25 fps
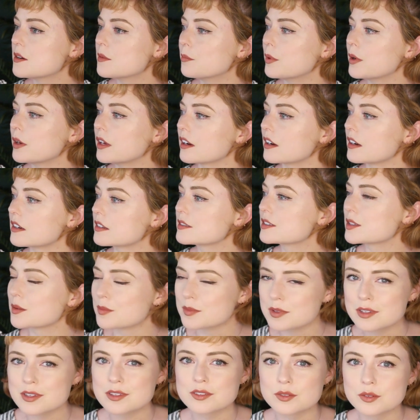but yeah, some
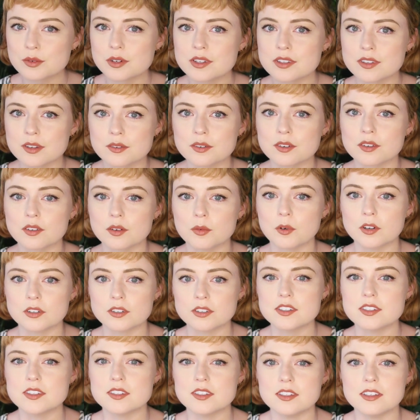of these stories I really
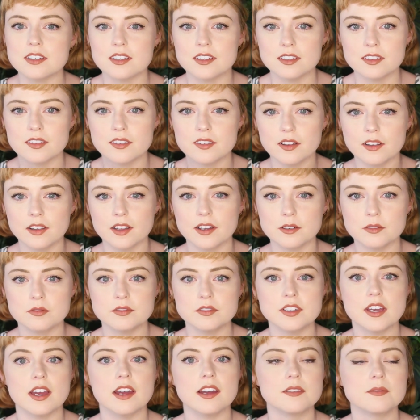want to see the light of
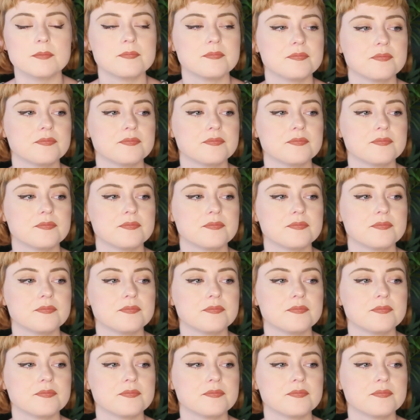day.